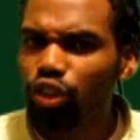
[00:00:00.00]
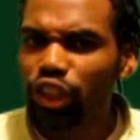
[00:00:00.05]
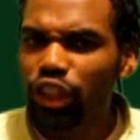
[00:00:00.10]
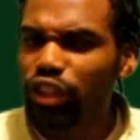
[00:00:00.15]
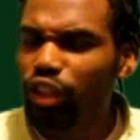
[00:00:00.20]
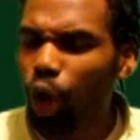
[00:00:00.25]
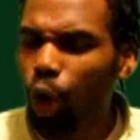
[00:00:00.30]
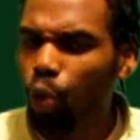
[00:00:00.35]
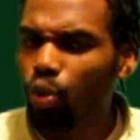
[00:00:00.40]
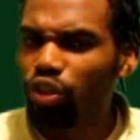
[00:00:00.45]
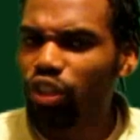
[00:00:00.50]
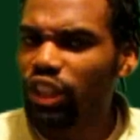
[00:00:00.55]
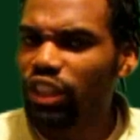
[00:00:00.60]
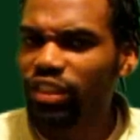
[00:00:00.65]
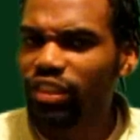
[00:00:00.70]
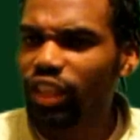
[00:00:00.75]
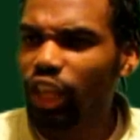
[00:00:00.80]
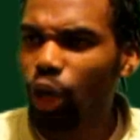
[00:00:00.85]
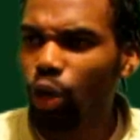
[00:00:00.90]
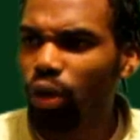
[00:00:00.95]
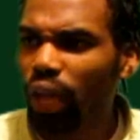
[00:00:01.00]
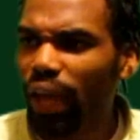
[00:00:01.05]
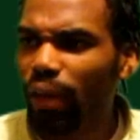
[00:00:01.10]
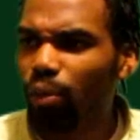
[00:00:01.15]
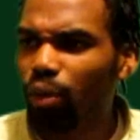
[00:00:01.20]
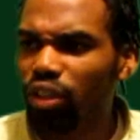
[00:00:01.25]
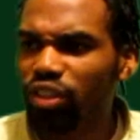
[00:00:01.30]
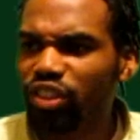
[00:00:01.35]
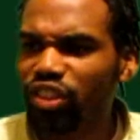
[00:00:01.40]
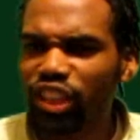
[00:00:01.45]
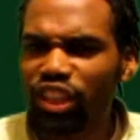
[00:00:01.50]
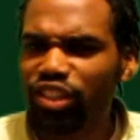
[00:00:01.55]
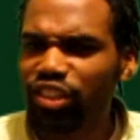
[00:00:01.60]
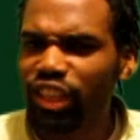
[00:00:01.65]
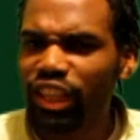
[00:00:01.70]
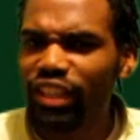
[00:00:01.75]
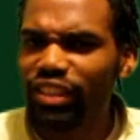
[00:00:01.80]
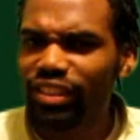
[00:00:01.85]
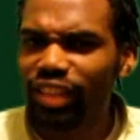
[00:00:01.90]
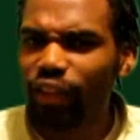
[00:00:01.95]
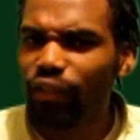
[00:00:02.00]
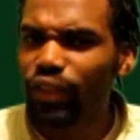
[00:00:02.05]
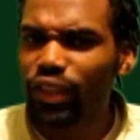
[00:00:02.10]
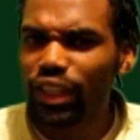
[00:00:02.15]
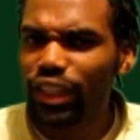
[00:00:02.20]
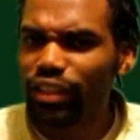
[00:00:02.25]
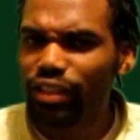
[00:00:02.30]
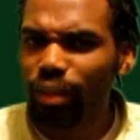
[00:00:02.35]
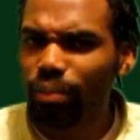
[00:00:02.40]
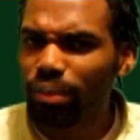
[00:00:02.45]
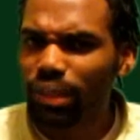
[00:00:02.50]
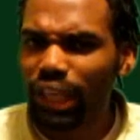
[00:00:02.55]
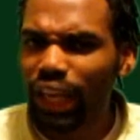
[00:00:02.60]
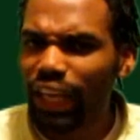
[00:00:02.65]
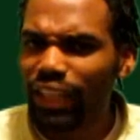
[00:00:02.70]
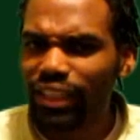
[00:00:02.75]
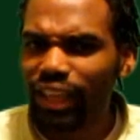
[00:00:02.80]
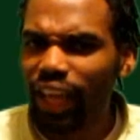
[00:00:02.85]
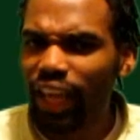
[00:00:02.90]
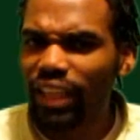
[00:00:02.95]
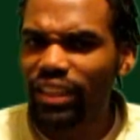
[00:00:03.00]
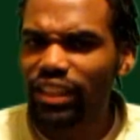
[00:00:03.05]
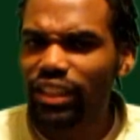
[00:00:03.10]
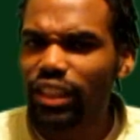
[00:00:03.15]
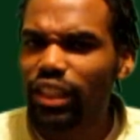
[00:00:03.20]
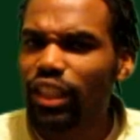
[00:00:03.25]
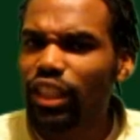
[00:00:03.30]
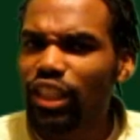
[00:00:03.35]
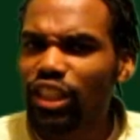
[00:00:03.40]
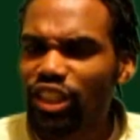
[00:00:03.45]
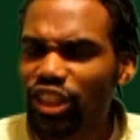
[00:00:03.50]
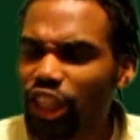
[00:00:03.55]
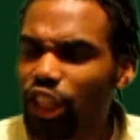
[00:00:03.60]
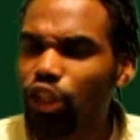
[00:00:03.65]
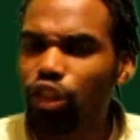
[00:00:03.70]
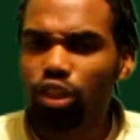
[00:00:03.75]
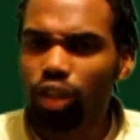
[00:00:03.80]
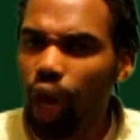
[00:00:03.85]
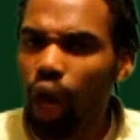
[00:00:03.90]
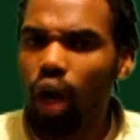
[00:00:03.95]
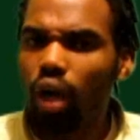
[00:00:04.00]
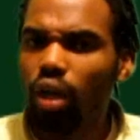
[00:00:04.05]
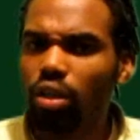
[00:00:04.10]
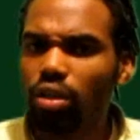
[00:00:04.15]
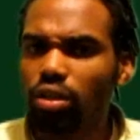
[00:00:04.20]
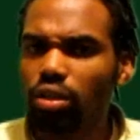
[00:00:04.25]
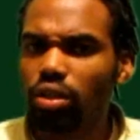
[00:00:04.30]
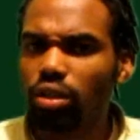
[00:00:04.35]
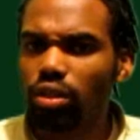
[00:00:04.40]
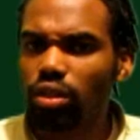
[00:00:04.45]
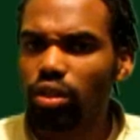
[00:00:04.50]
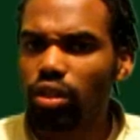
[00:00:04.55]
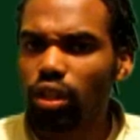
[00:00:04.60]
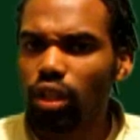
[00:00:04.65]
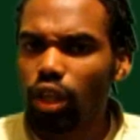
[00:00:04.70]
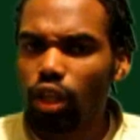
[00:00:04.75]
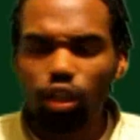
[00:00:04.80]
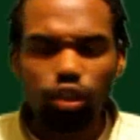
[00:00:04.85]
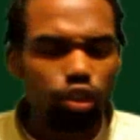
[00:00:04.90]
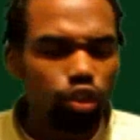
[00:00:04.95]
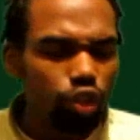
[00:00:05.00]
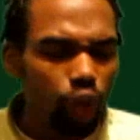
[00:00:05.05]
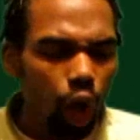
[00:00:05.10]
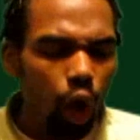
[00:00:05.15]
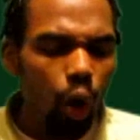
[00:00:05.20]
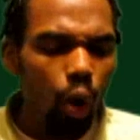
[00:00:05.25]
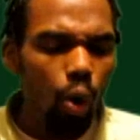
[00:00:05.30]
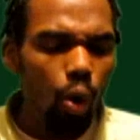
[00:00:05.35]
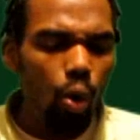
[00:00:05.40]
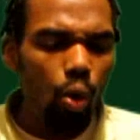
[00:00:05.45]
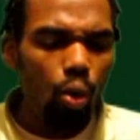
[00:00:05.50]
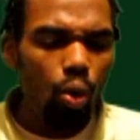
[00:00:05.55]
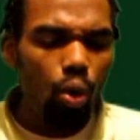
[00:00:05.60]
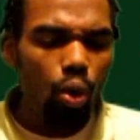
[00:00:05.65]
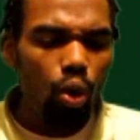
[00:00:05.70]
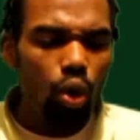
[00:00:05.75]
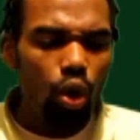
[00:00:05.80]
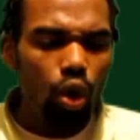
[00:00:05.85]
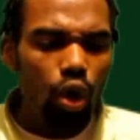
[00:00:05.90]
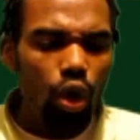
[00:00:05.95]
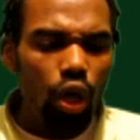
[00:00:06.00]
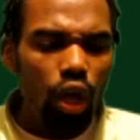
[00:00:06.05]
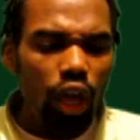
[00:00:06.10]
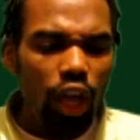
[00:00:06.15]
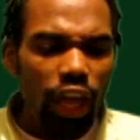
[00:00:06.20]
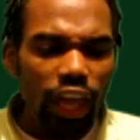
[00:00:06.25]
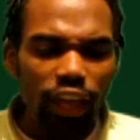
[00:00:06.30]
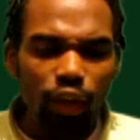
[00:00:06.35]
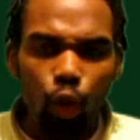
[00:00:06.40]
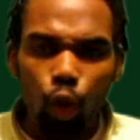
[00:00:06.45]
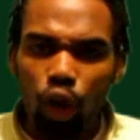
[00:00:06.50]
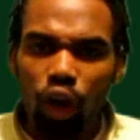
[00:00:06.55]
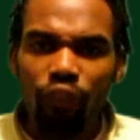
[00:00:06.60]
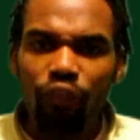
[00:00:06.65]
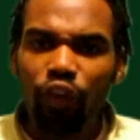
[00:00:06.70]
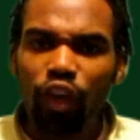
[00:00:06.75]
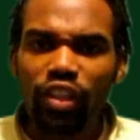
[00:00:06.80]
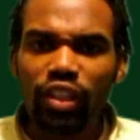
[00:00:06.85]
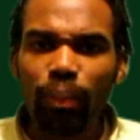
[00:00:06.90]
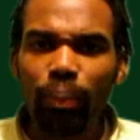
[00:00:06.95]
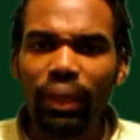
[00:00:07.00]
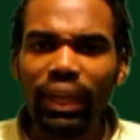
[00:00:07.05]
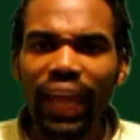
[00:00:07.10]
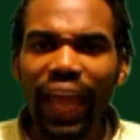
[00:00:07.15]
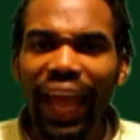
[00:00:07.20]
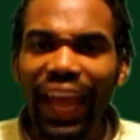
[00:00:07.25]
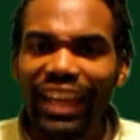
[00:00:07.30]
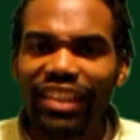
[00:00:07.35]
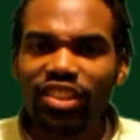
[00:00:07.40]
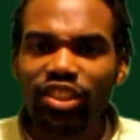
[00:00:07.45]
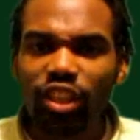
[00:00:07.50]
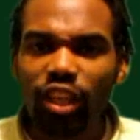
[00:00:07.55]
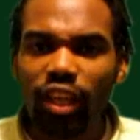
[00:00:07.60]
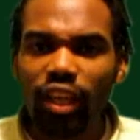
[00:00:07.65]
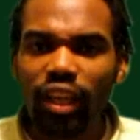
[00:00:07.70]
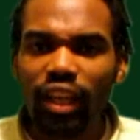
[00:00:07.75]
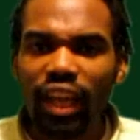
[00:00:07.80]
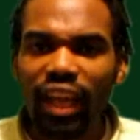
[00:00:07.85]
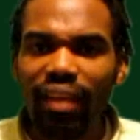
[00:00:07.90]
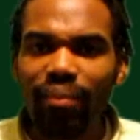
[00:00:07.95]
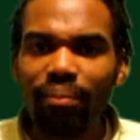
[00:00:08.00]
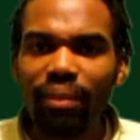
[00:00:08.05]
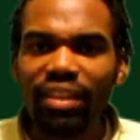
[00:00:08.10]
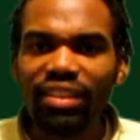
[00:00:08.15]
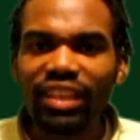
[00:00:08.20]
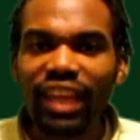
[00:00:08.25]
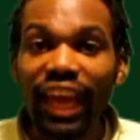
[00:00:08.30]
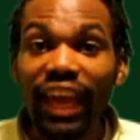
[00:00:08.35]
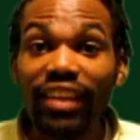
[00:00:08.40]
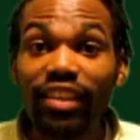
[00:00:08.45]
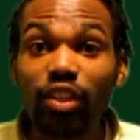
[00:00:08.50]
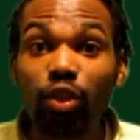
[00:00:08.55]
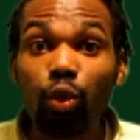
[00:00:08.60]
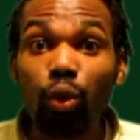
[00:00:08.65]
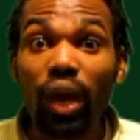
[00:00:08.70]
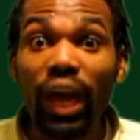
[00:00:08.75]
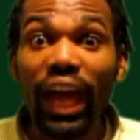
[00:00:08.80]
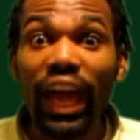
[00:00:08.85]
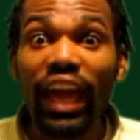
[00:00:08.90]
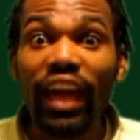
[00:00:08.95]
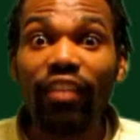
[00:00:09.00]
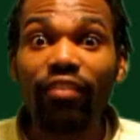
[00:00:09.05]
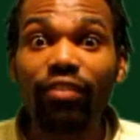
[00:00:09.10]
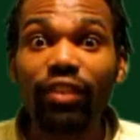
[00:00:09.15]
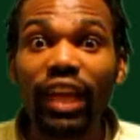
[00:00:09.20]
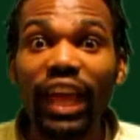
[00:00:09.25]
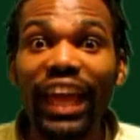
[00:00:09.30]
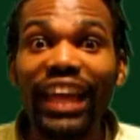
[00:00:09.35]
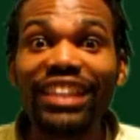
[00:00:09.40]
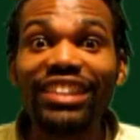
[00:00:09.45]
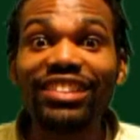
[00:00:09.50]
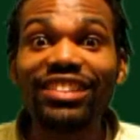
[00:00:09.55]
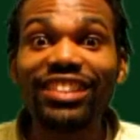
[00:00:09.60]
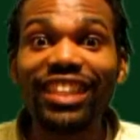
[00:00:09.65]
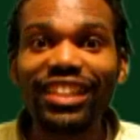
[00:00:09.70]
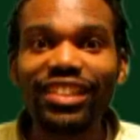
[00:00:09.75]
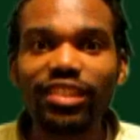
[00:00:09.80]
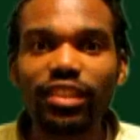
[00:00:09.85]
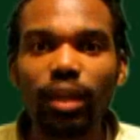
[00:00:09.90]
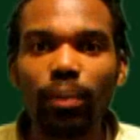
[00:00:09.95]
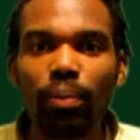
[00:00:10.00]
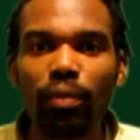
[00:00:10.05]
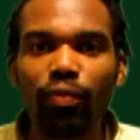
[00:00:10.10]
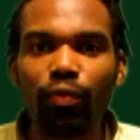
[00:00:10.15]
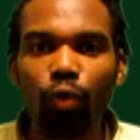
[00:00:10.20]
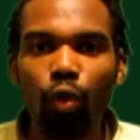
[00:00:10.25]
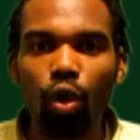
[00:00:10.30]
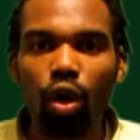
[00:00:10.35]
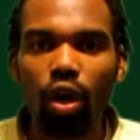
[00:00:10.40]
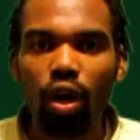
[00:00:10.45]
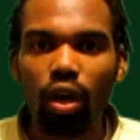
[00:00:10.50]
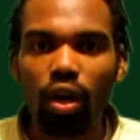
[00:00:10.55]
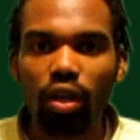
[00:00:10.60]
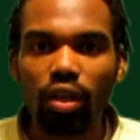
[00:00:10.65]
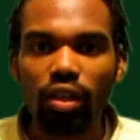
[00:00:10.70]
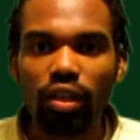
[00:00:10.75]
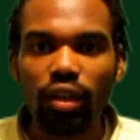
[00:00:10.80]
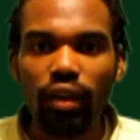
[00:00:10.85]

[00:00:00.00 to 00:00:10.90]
She's still like, what, 16, 17, something like that? She's young. So in order for it to be ancient, it means it had to have existed before her.